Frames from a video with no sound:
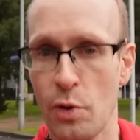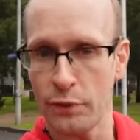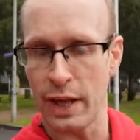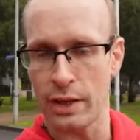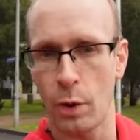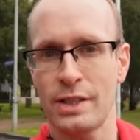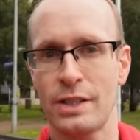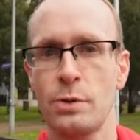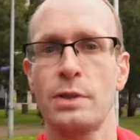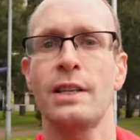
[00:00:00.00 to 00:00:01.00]
to your
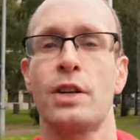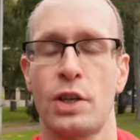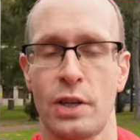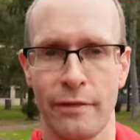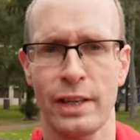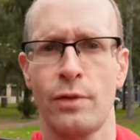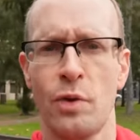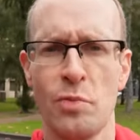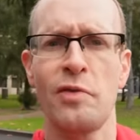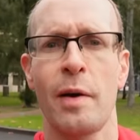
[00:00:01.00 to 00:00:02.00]
particular type of traffic
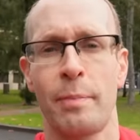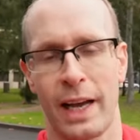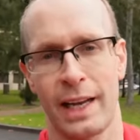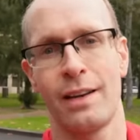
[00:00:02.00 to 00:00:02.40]
noise.